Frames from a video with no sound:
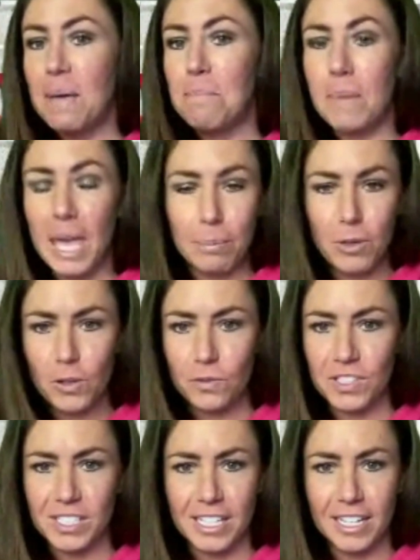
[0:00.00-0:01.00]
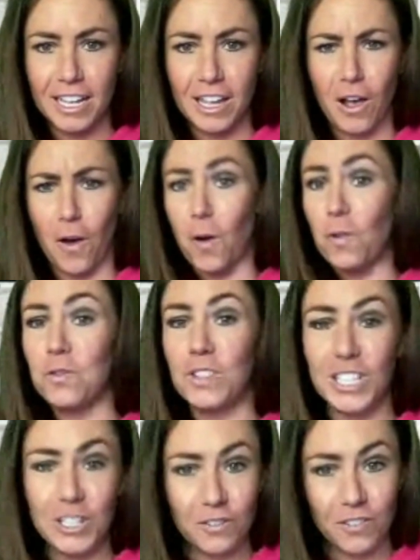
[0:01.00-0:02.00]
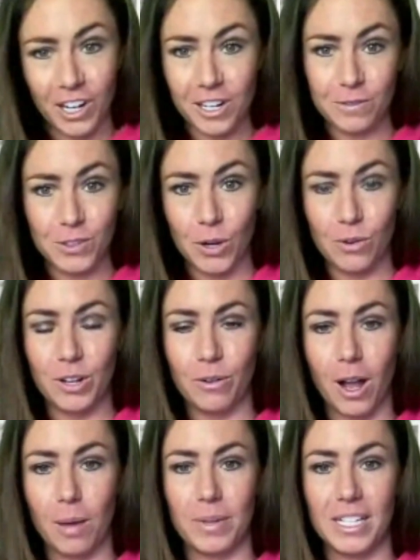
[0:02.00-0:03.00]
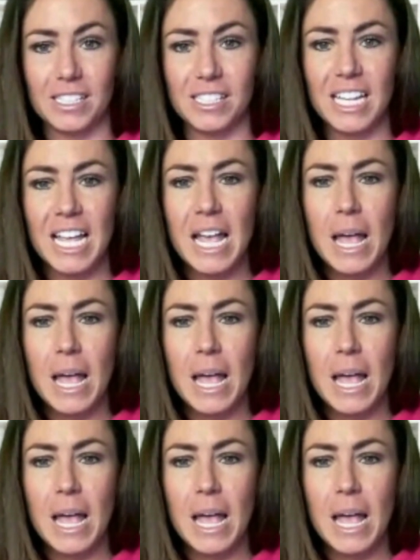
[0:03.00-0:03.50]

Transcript: Maybe you've seen it. Hopefully, you've heard of Tony Robbins.